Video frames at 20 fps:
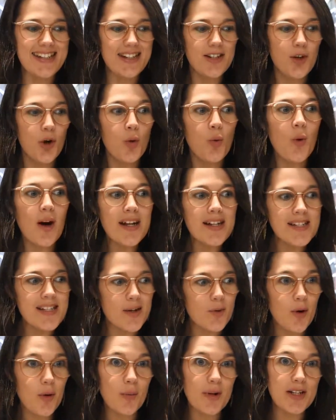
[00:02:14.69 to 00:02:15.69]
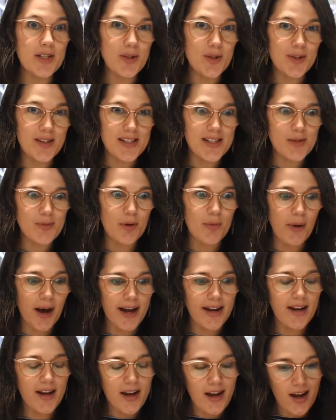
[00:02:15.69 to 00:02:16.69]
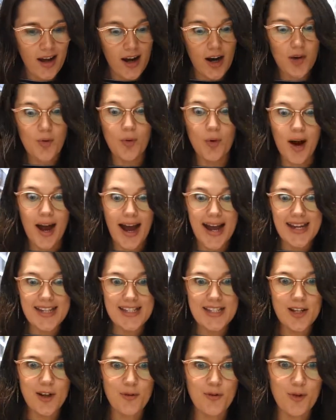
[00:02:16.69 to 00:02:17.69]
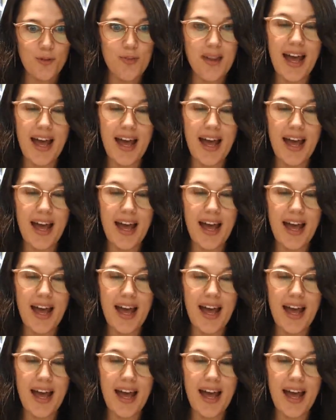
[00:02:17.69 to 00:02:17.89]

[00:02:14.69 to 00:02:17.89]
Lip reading: And no wonder when we do this, we might arise from